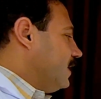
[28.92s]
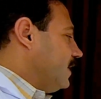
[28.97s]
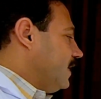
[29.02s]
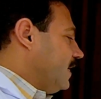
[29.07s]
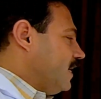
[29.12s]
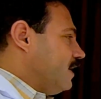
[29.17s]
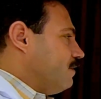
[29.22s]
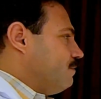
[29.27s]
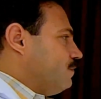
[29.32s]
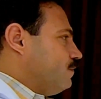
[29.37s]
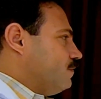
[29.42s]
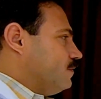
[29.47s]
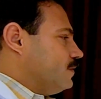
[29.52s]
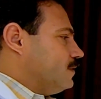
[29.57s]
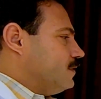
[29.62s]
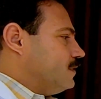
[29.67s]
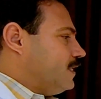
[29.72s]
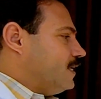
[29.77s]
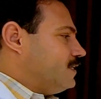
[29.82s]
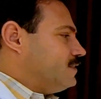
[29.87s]
If
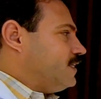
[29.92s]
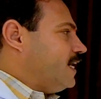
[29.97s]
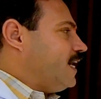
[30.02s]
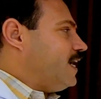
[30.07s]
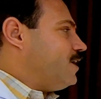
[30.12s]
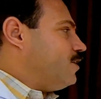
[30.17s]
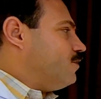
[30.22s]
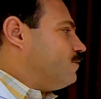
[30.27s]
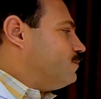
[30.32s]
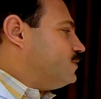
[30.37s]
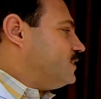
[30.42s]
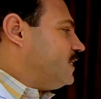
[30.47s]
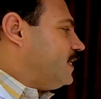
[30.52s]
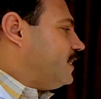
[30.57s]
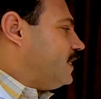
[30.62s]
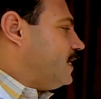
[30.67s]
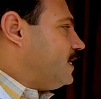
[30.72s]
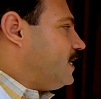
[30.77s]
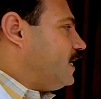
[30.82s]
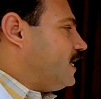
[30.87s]
the rate of
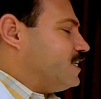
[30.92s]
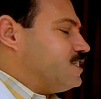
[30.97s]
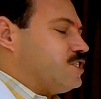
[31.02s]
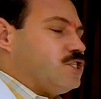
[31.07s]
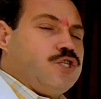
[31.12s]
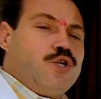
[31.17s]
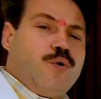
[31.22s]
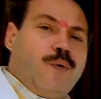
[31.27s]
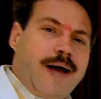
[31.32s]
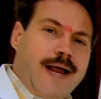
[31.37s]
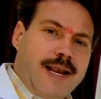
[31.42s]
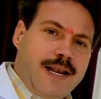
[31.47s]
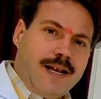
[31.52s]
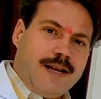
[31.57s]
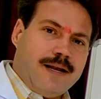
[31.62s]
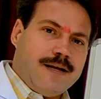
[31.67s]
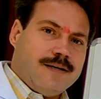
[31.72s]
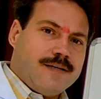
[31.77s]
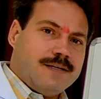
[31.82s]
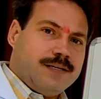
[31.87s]
breathing is 12
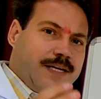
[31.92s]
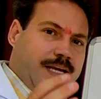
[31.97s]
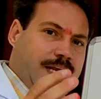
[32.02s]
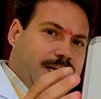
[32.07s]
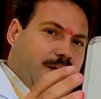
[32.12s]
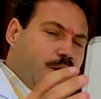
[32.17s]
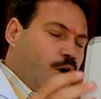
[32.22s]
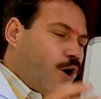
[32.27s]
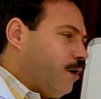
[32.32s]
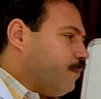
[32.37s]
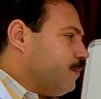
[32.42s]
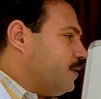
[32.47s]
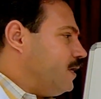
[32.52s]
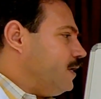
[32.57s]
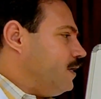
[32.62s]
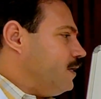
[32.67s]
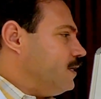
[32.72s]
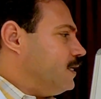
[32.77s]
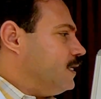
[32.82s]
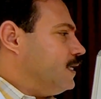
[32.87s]
in normal,
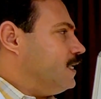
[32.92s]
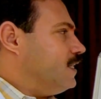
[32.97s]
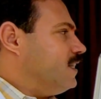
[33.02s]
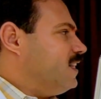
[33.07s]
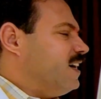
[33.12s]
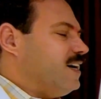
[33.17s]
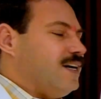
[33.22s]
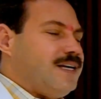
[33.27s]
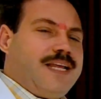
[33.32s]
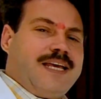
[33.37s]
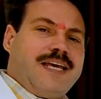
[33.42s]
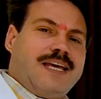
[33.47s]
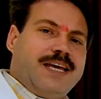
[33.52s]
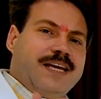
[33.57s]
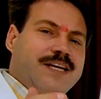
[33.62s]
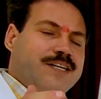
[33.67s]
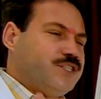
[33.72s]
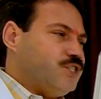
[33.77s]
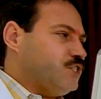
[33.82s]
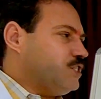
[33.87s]
30
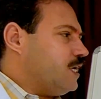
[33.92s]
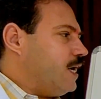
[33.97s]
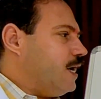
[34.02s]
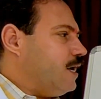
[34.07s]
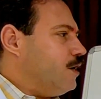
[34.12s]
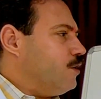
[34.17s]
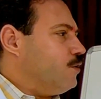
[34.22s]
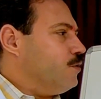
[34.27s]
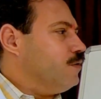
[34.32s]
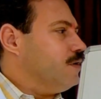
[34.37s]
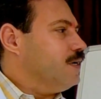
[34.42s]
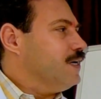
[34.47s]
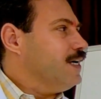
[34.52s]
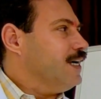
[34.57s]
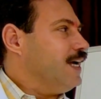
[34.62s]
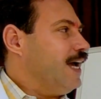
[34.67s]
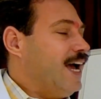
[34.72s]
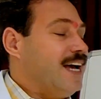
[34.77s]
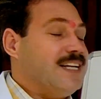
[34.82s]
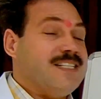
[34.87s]
in shallow
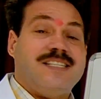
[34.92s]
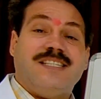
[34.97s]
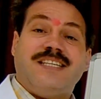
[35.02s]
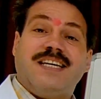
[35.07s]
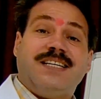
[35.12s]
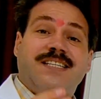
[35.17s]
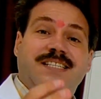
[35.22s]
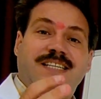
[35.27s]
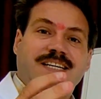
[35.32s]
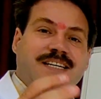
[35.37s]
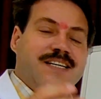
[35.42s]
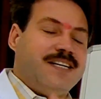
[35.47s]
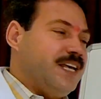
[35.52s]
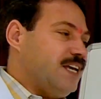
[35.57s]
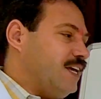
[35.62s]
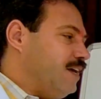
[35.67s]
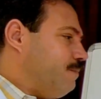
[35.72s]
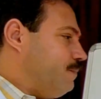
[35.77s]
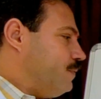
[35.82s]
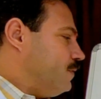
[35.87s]
and 6 in
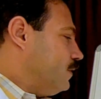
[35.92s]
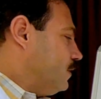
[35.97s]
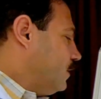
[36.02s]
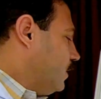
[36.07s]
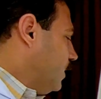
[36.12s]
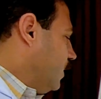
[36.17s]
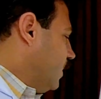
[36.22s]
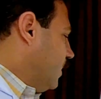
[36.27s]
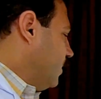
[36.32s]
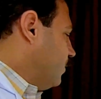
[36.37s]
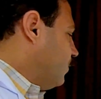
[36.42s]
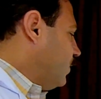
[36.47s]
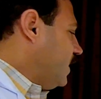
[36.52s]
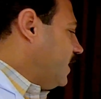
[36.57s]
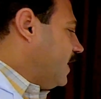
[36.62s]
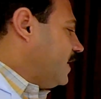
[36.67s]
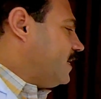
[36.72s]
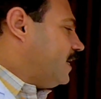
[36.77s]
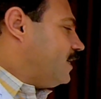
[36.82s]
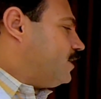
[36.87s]
deep, we
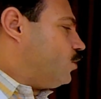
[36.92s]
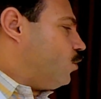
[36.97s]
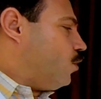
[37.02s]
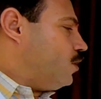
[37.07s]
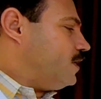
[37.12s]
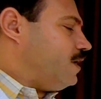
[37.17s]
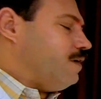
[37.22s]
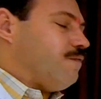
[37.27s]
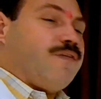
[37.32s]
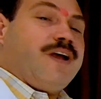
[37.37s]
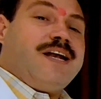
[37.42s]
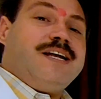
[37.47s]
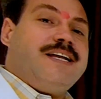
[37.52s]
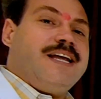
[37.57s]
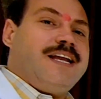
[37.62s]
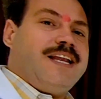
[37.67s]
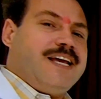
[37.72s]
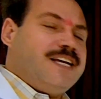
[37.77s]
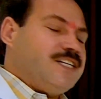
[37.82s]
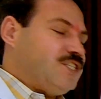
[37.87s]
get a total
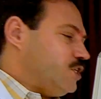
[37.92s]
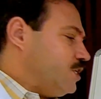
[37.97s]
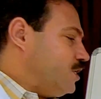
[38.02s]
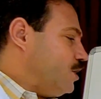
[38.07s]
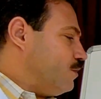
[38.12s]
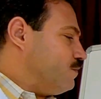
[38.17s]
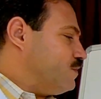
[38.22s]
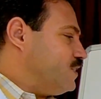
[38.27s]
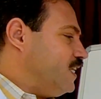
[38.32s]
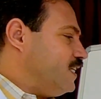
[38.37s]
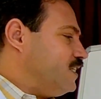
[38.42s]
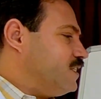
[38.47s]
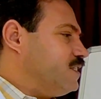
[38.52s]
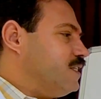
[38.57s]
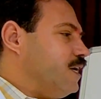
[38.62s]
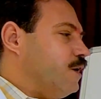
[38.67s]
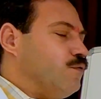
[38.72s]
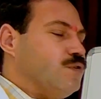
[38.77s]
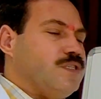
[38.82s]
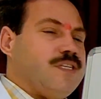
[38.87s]
ventilation of
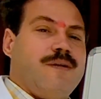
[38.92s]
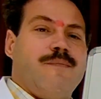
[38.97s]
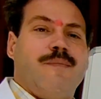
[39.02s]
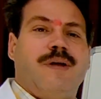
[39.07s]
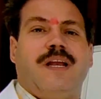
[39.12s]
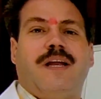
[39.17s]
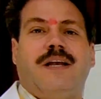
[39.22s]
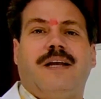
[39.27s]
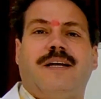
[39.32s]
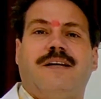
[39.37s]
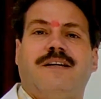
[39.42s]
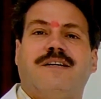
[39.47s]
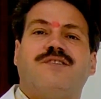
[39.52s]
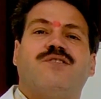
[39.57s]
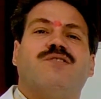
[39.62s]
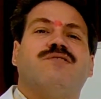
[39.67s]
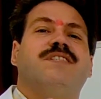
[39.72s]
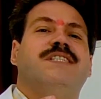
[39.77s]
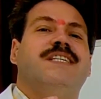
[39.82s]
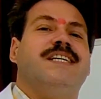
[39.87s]
6000 milliliters
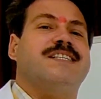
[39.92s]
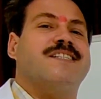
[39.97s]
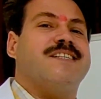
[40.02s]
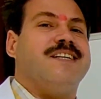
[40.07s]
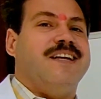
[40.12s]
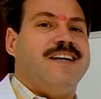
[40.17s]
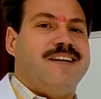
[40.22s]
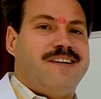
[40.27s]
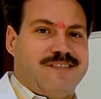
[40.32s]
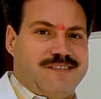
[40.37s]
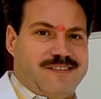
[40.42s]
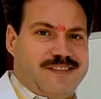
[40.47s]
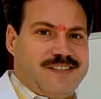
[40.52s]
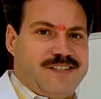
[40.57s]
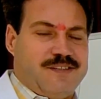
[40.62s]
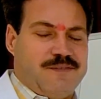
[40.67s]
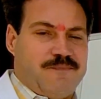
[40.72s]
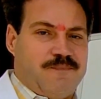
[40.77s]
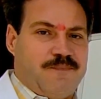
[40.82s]
or 6 liters.